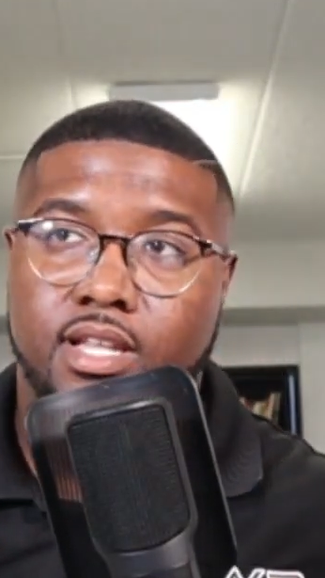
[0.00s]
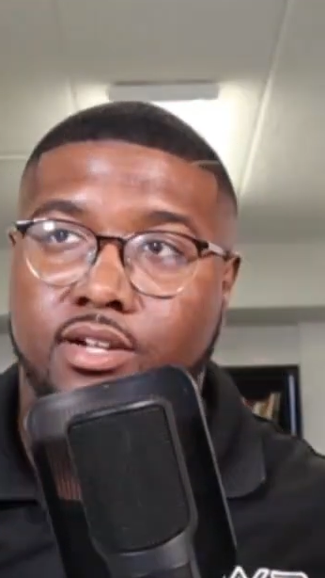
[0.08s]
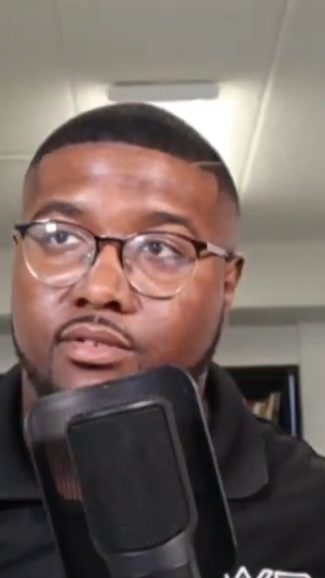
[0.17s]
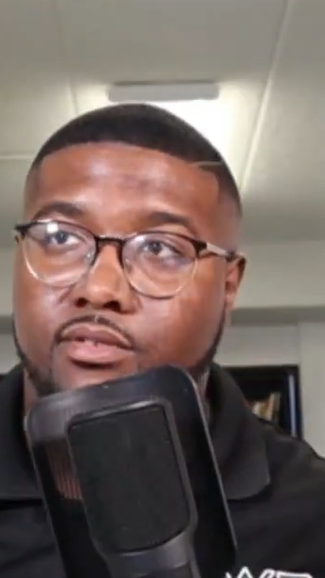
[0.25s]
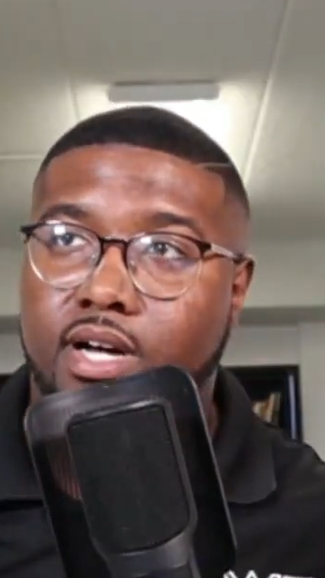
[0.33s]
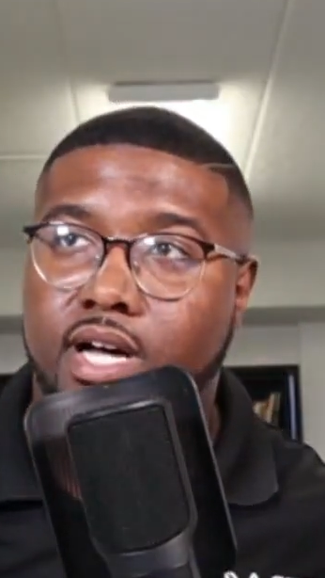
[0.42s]

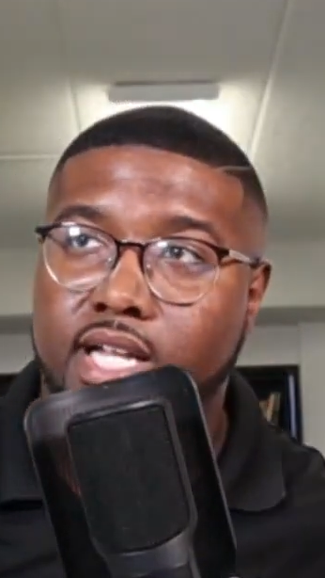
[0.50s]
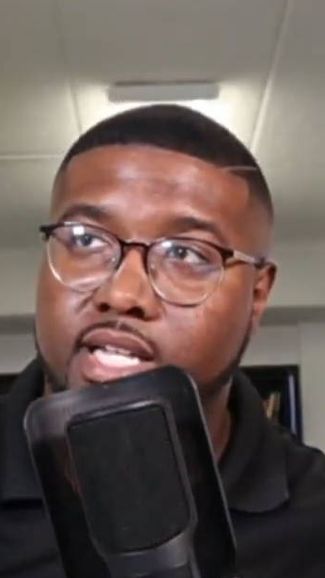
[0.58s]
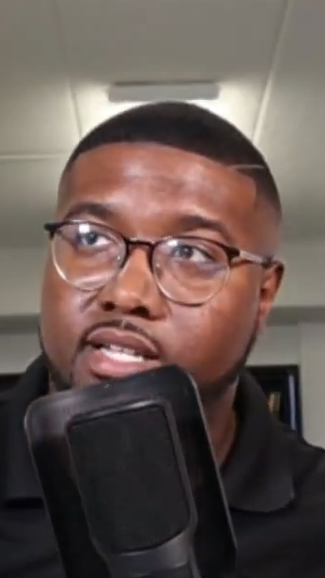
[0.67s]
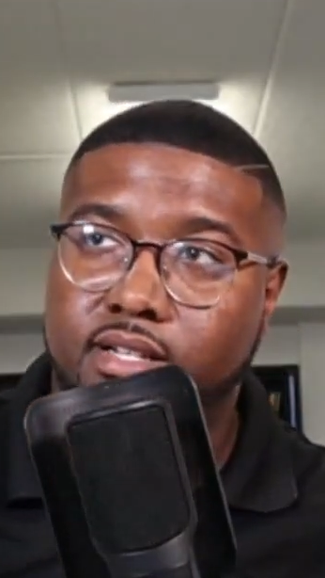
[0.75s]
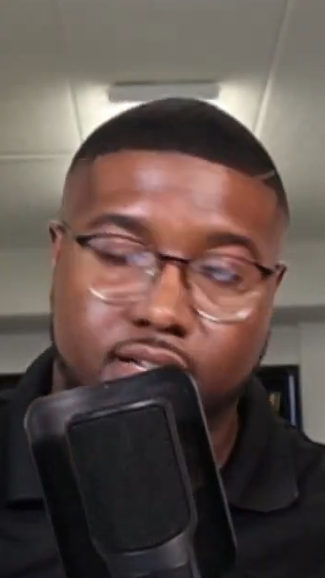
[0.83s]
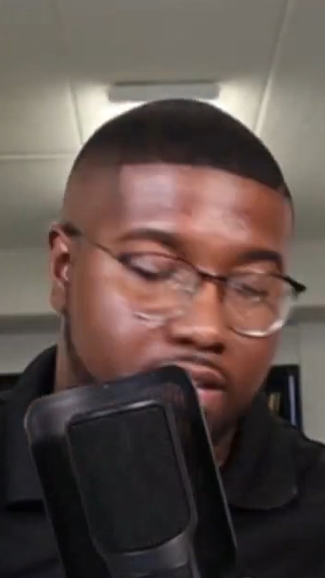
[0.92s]
little
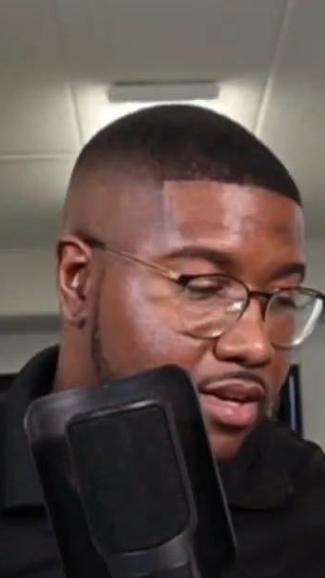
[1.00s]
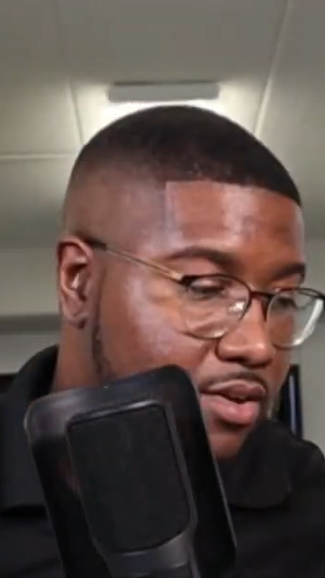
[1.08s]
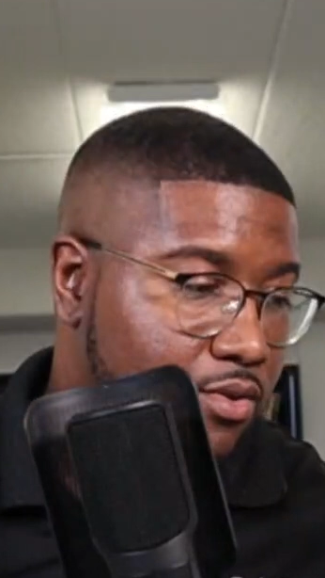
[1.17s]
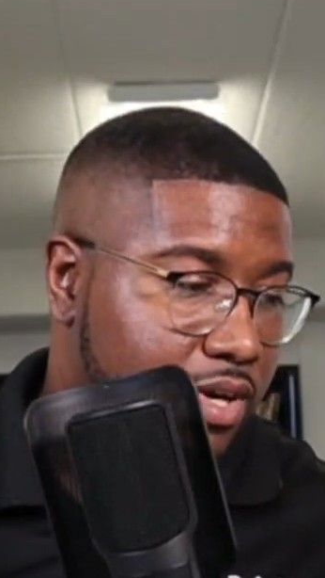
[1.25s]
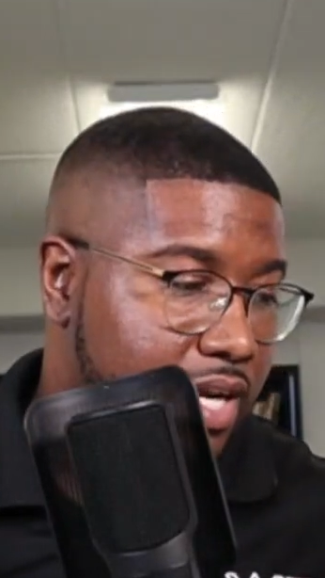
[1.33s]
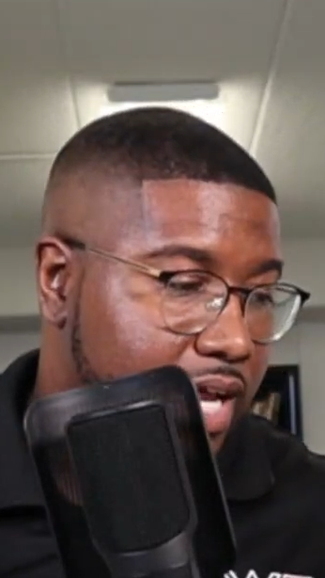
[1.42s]

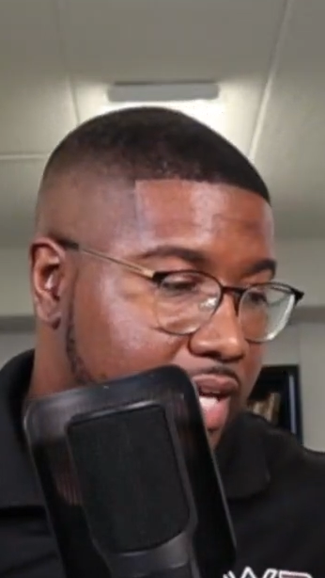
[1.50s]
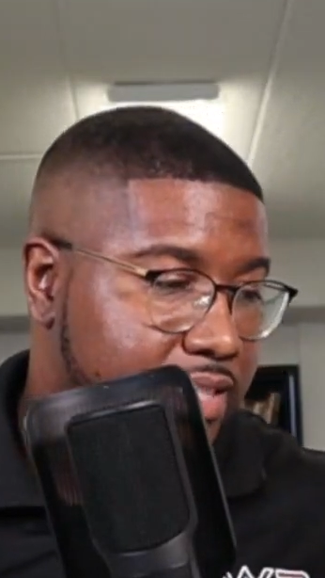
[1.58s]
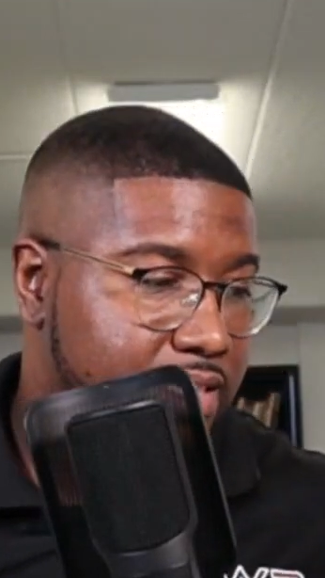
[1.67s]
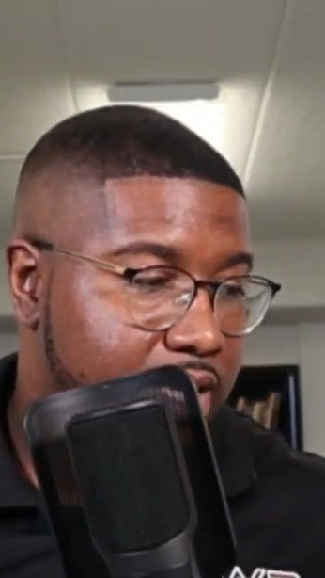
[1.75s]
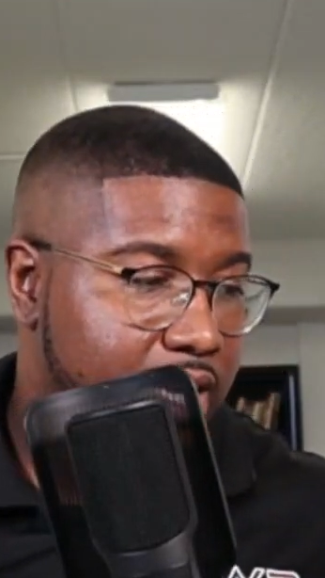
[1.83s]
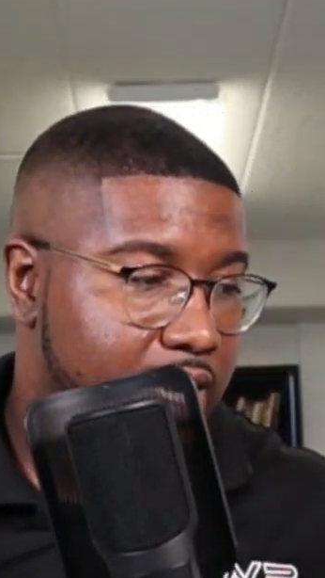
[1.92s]

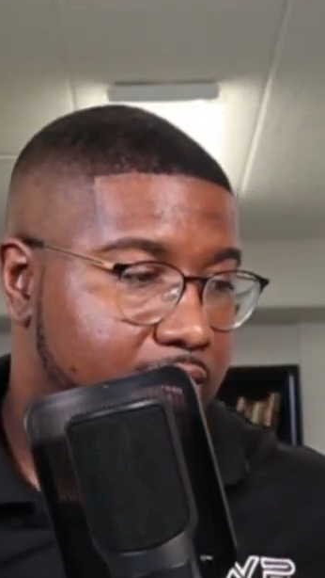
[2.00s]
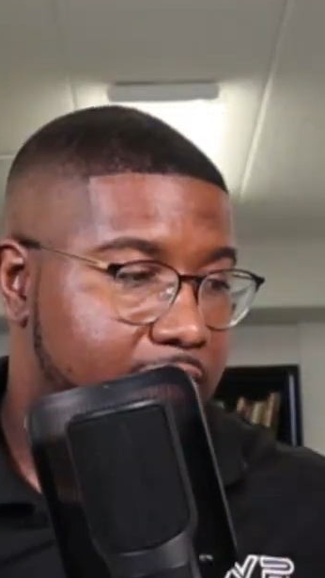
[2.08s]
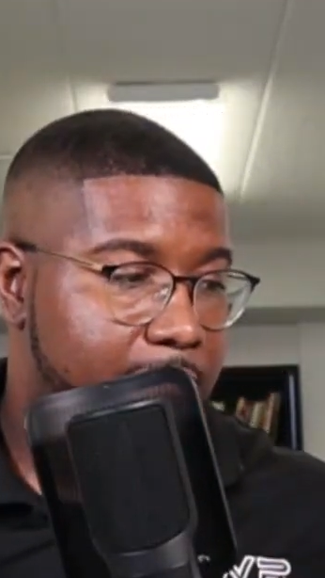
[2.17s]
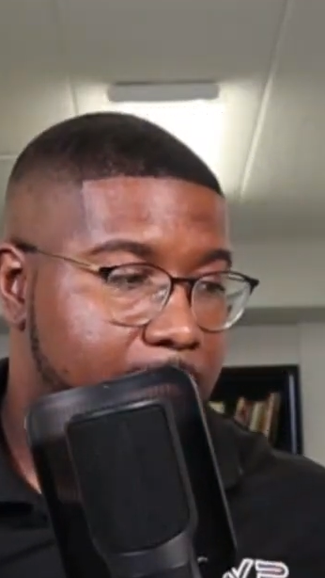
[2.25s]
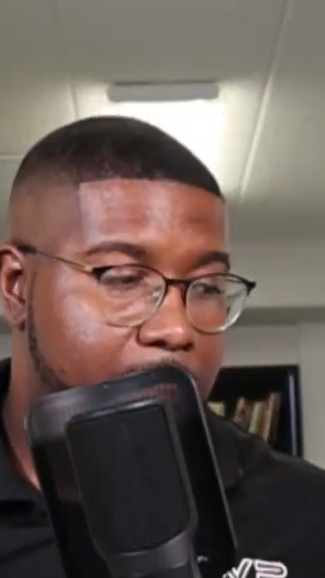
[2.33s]
unorganized today,